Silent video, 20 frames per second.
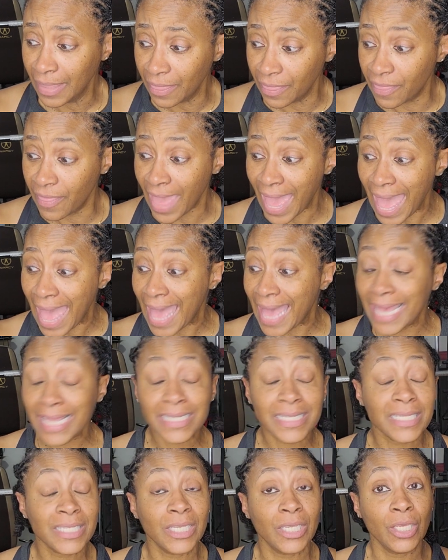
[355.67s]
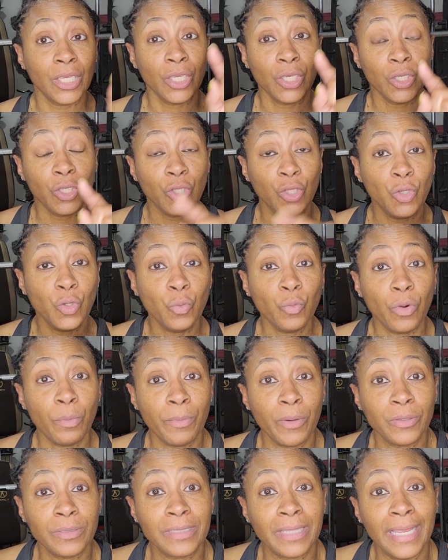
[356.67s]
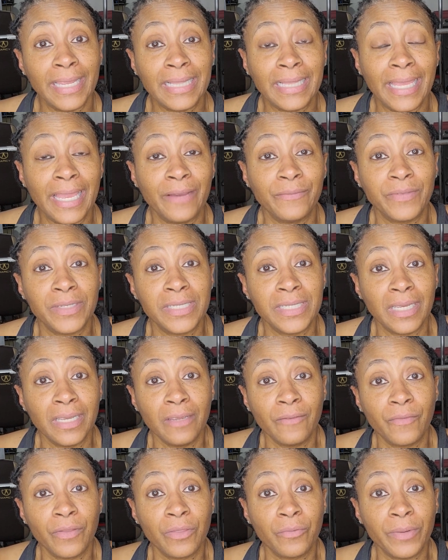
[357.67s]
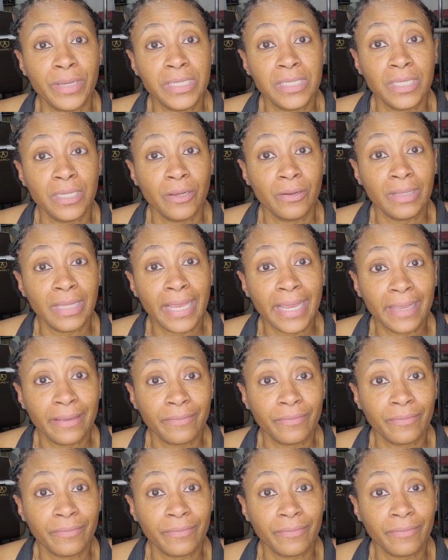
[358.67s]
that you will most likely have to take for the rest of your life.